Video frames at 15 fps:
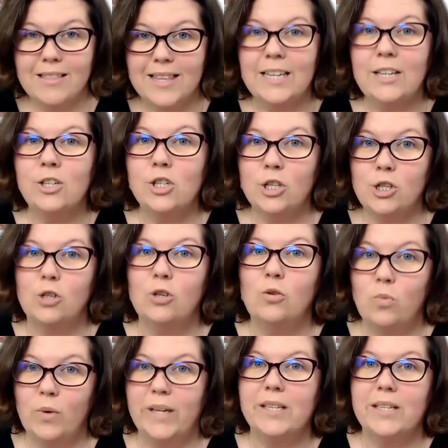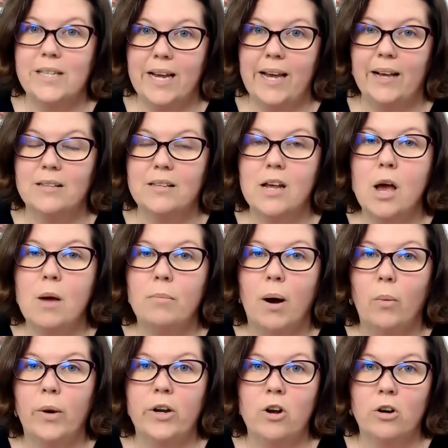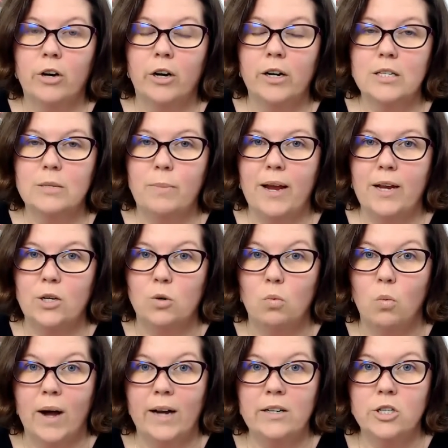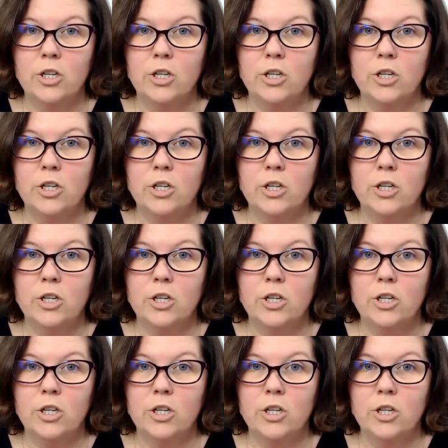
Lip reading: thing to do with text. But we're not going to spend one